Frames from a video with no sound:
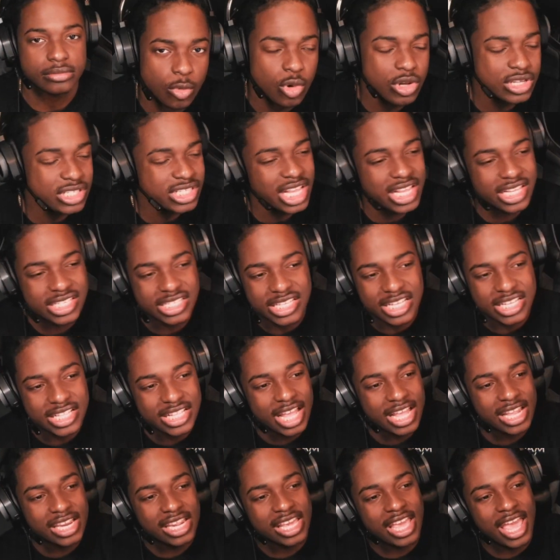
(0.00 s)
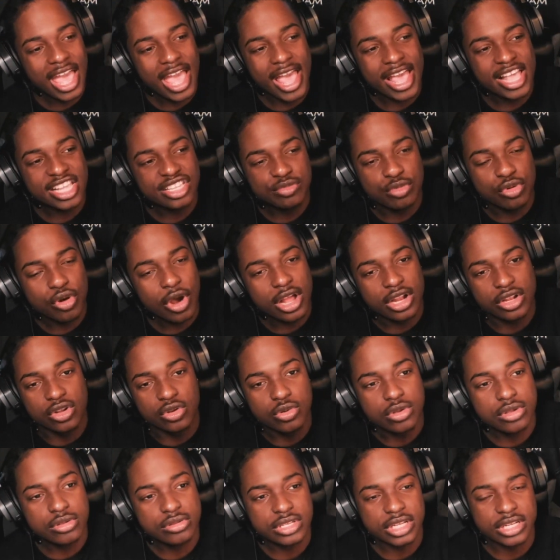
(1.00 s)
Once I seen that nigga ass, bro, I
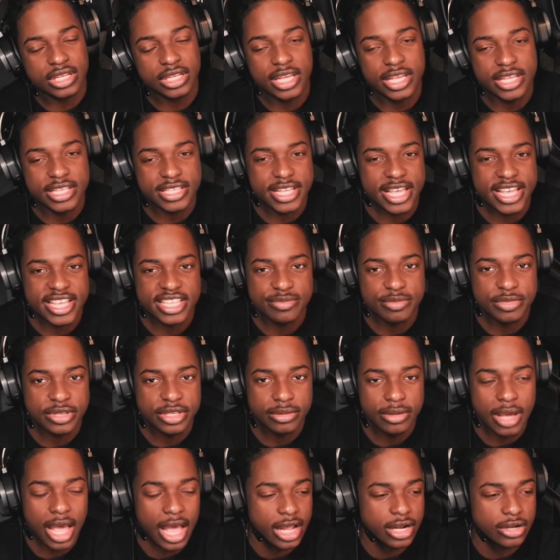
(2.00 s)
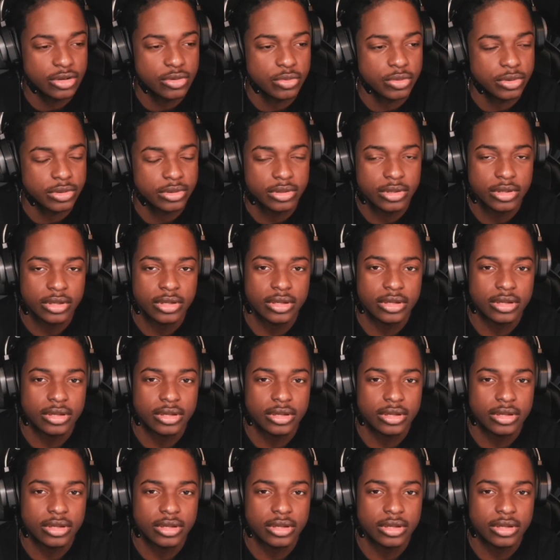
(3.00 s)
knew he was going to get his ass beat. I knew it.